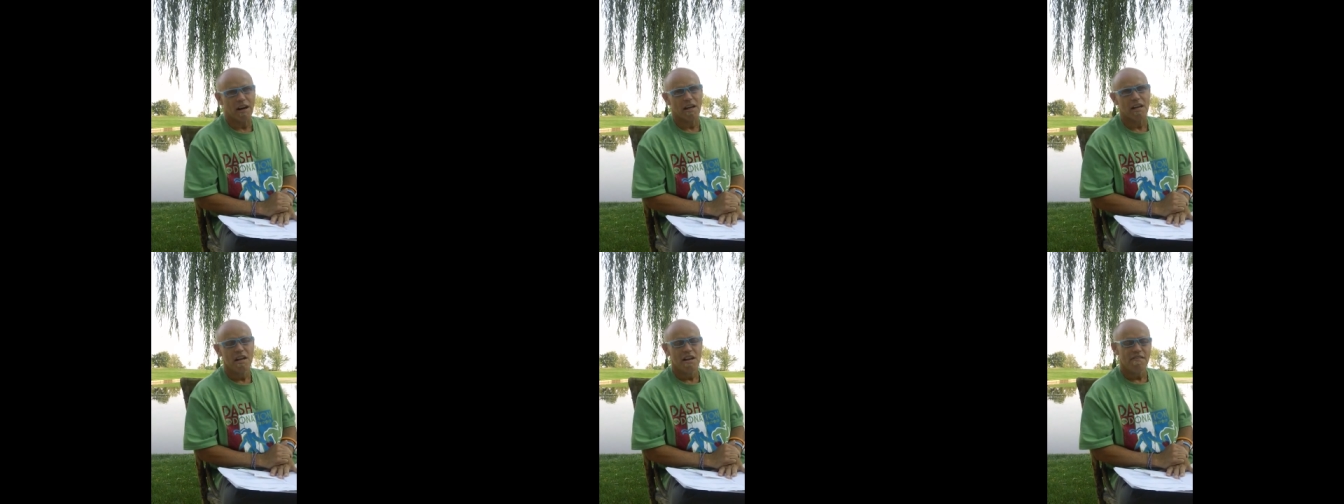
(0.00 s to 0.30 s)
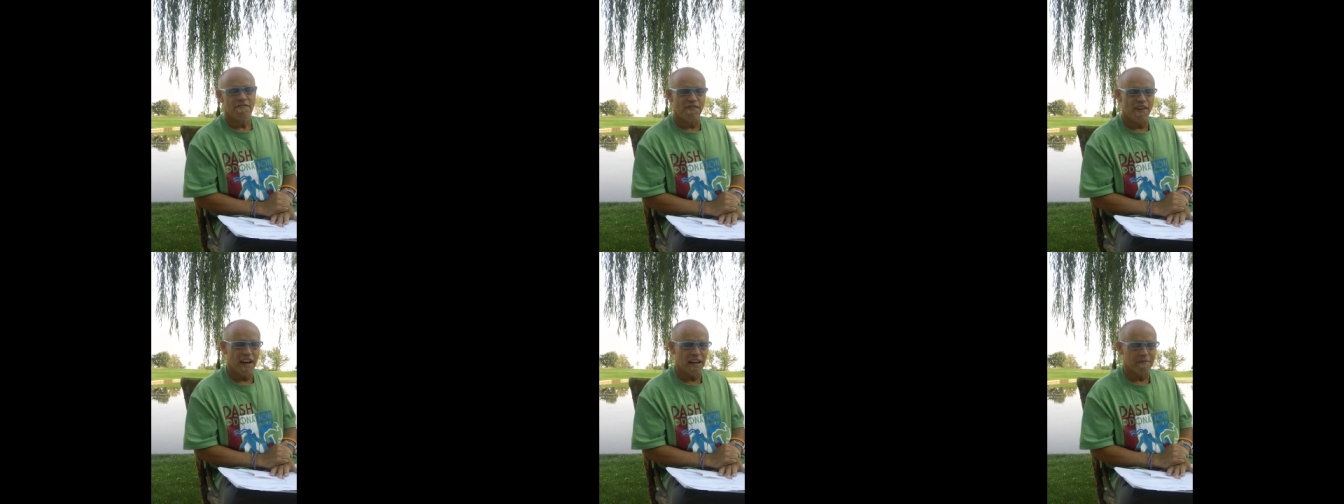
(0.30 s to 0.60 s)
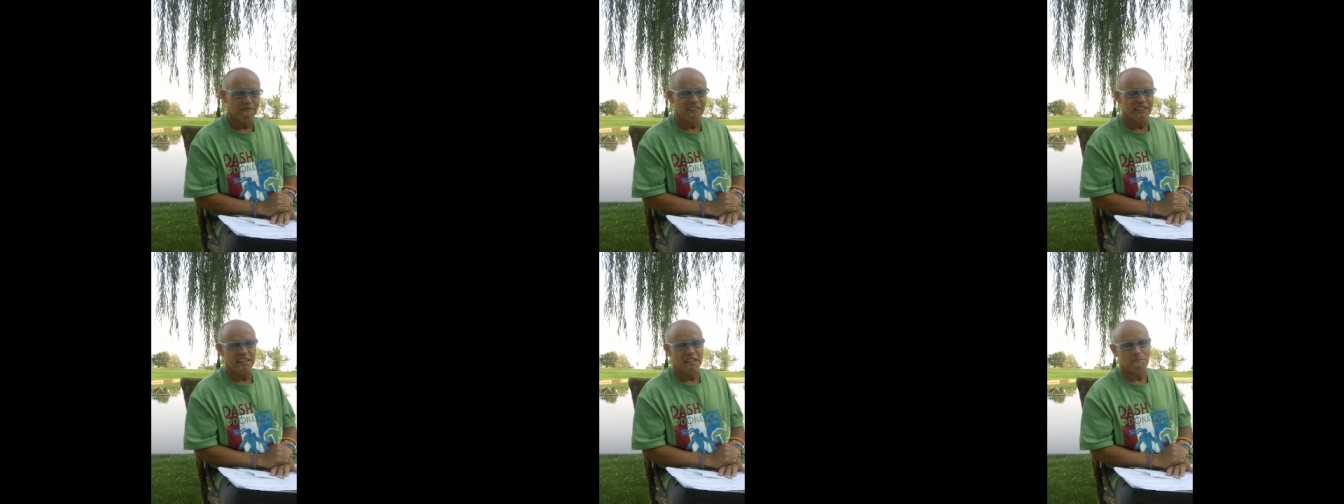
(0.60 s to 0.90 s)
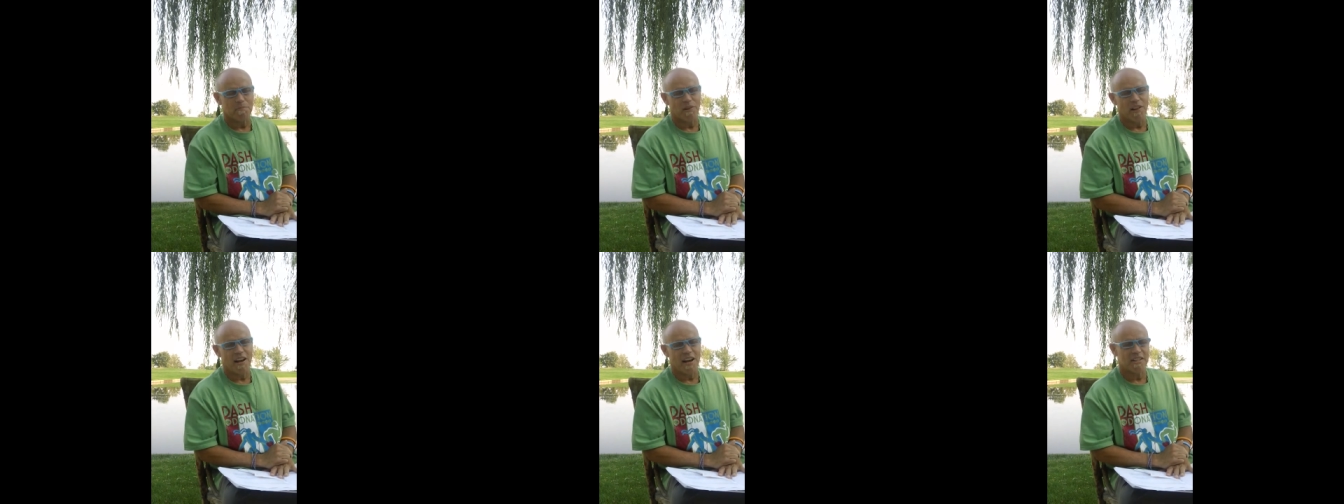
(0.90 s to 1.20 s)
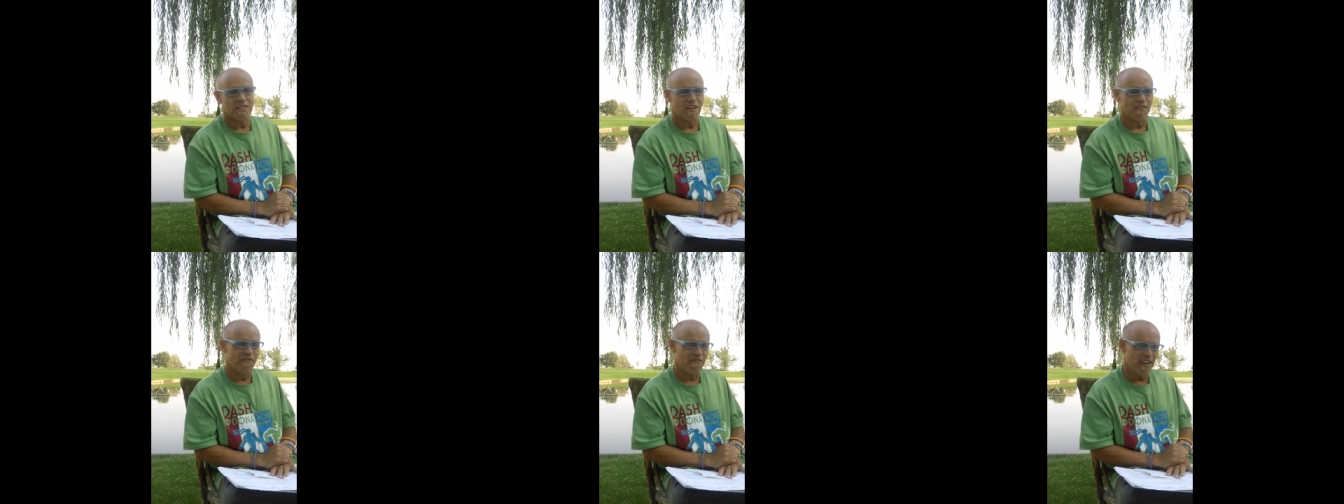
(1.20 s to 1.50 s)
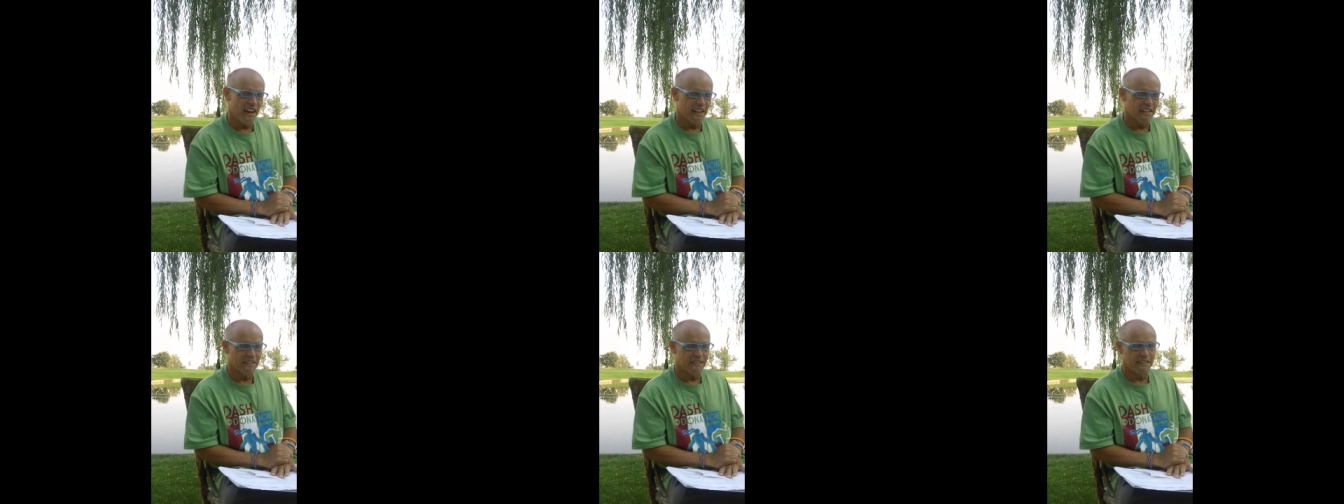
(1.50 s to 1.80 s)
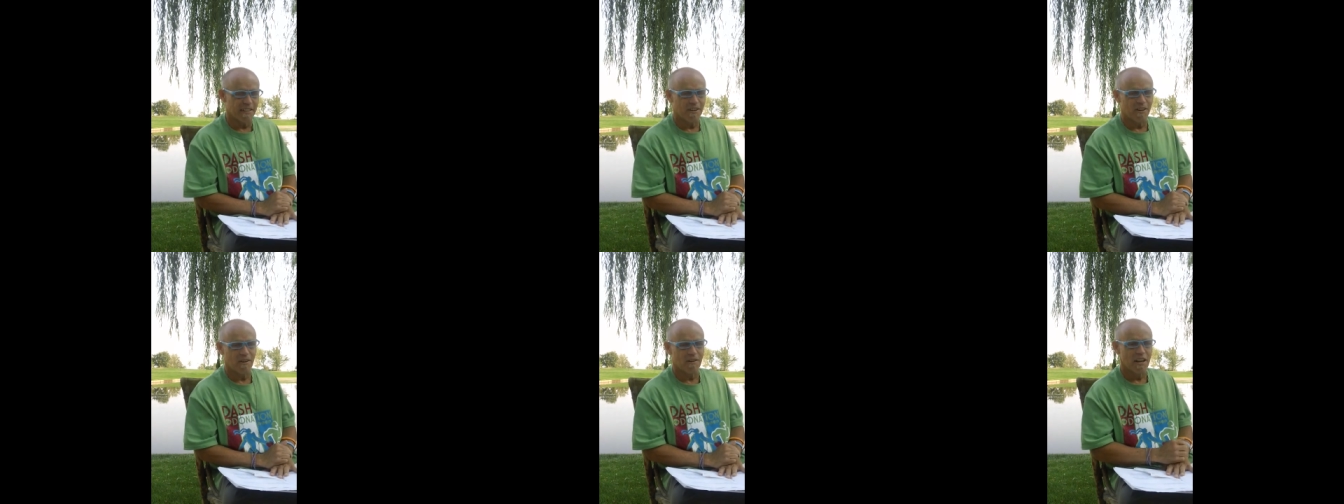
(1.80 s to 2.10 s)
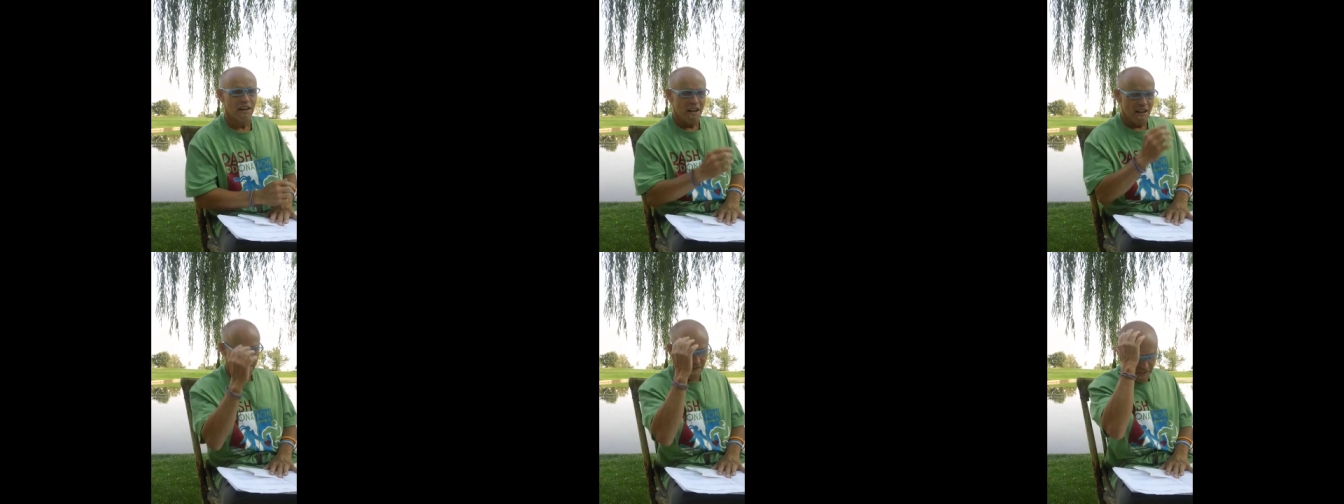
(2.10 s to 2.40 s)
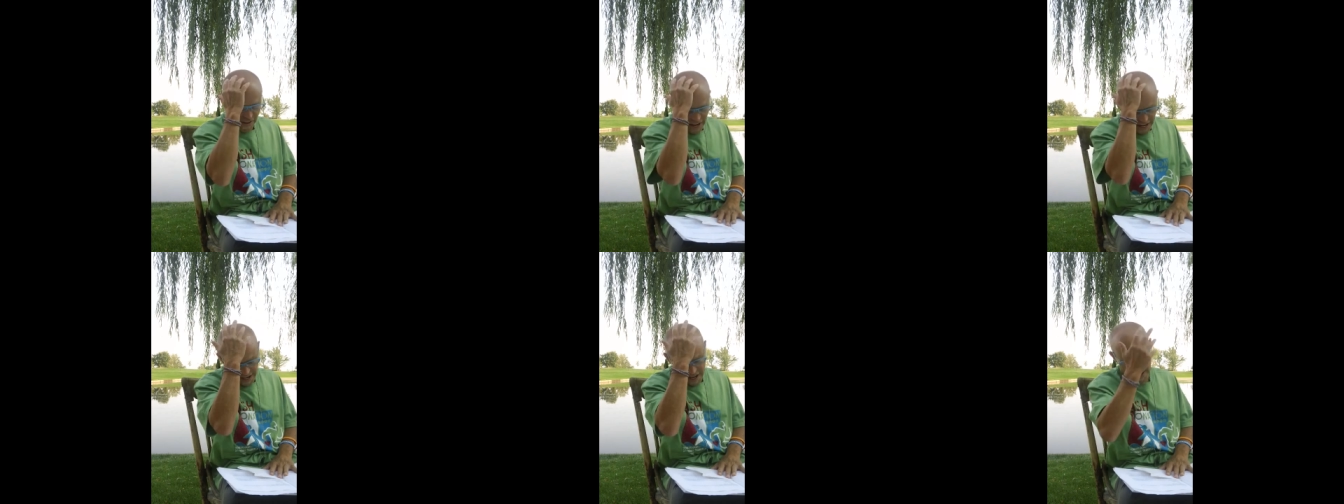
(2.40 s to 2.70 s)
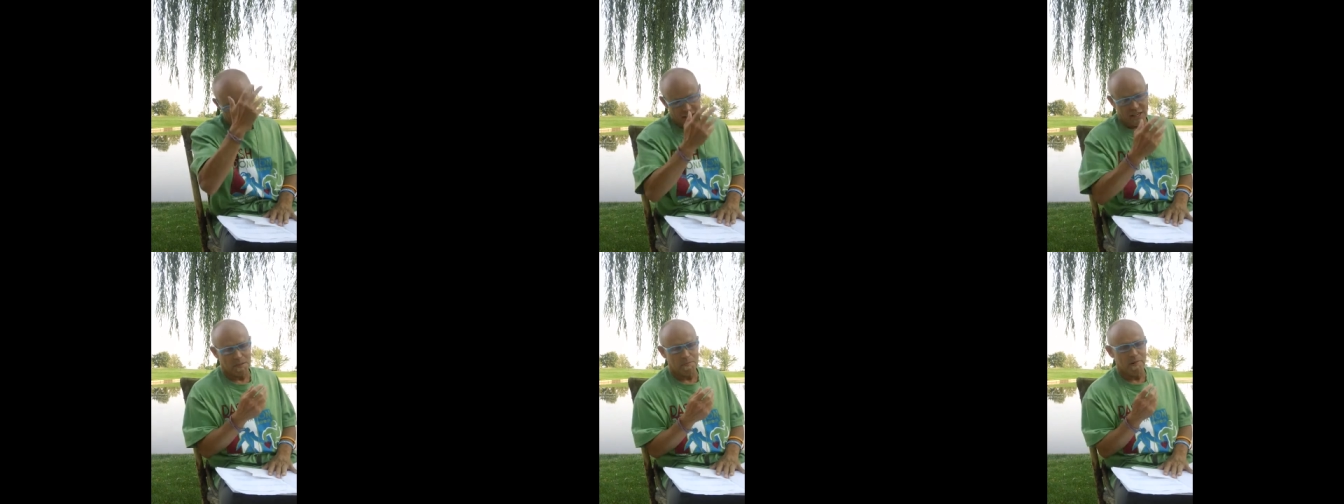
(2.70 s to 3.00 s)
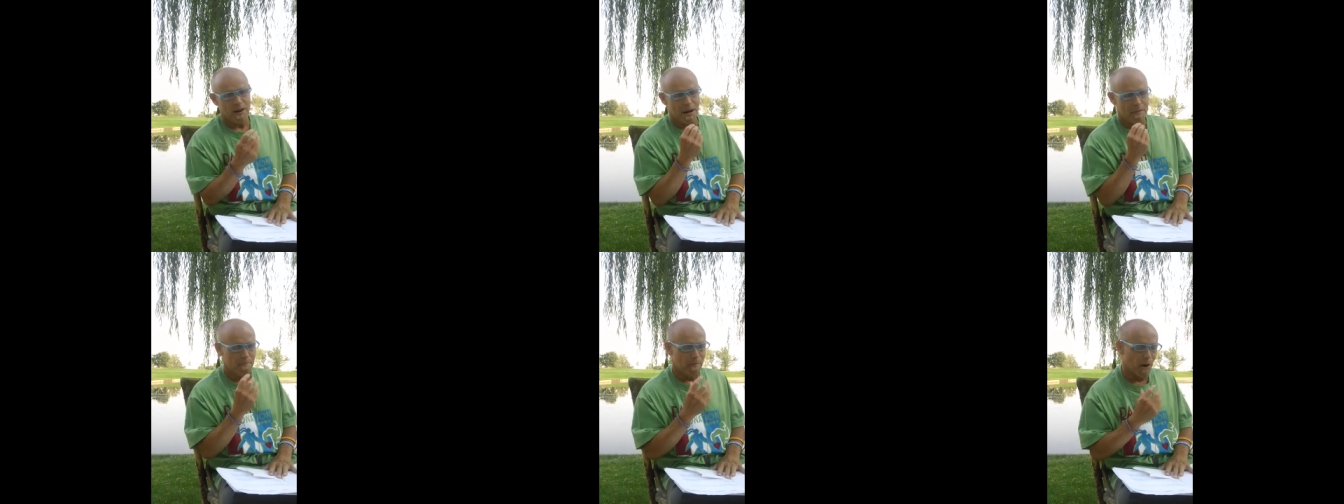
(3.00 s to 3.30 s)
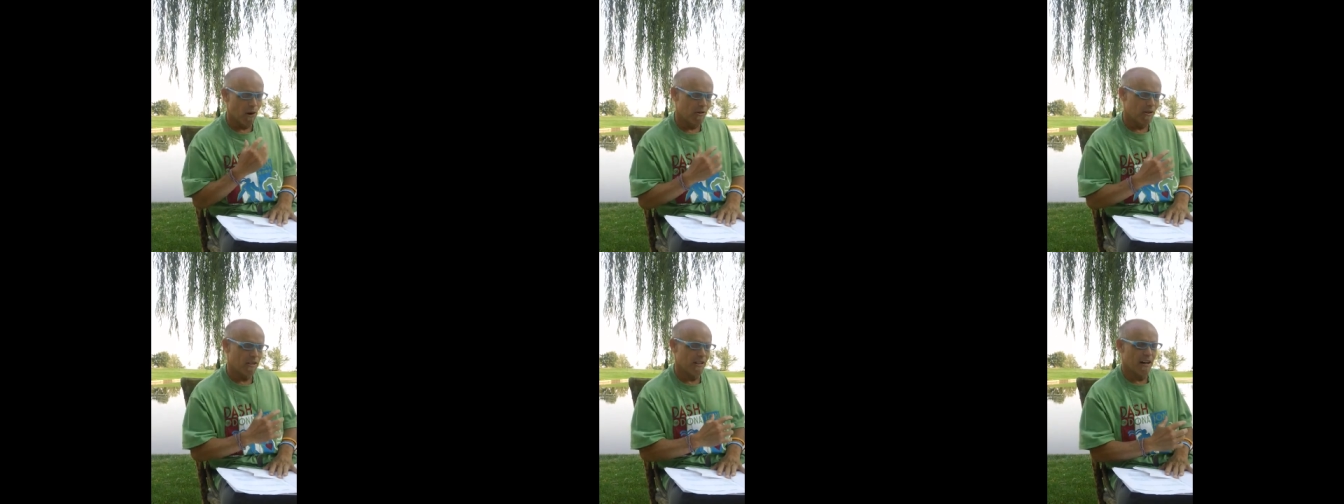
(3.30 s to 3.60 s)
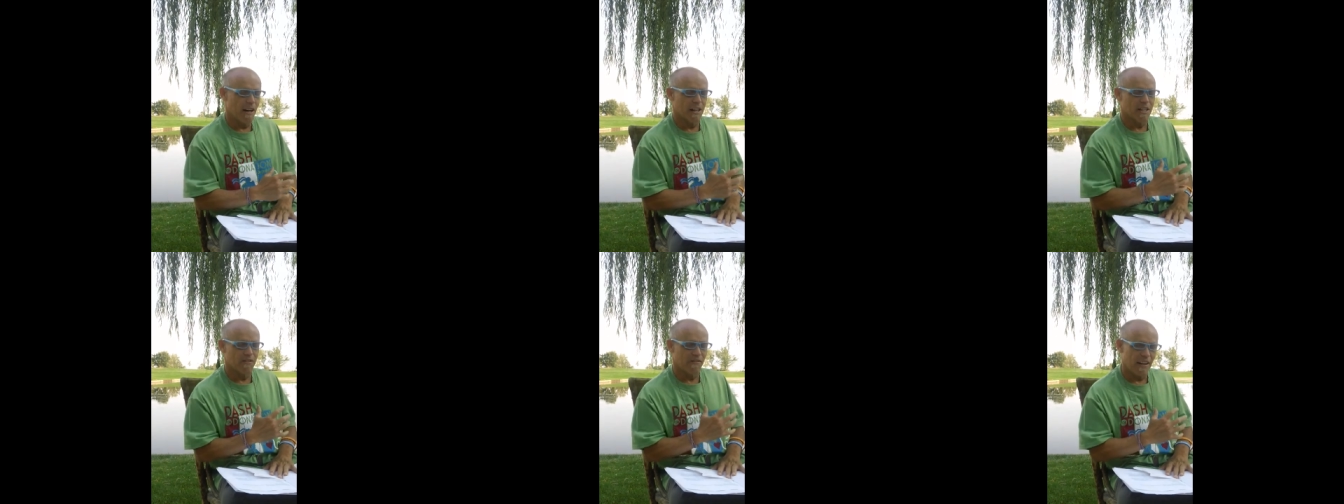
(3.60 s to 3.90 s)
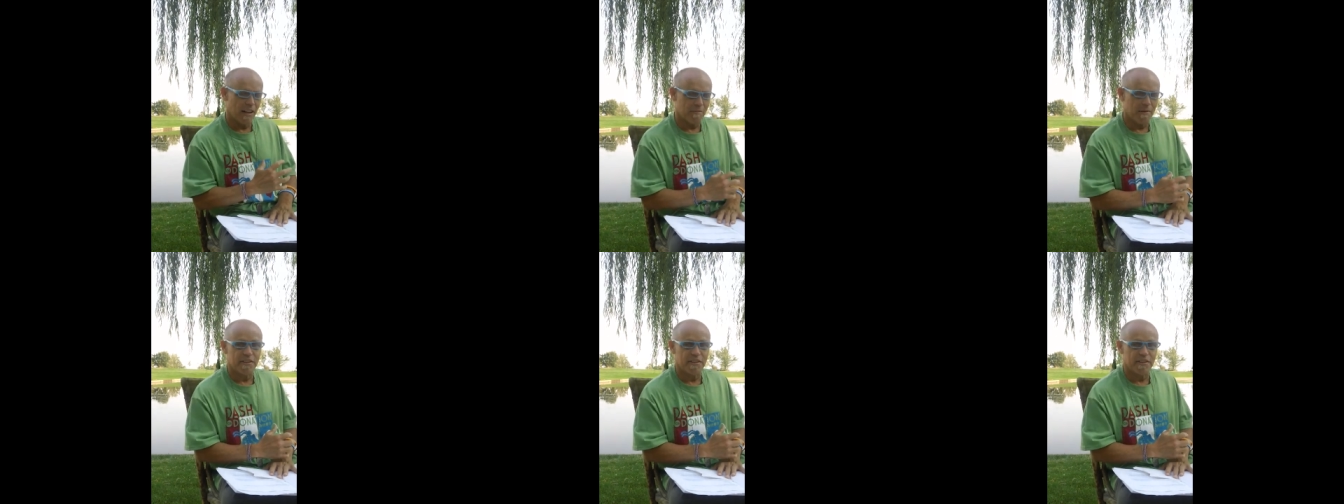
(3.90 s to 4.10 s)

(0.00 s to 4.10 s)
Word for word: fake Vanish plaster, fake stone, fake hairspray, Botox, fake...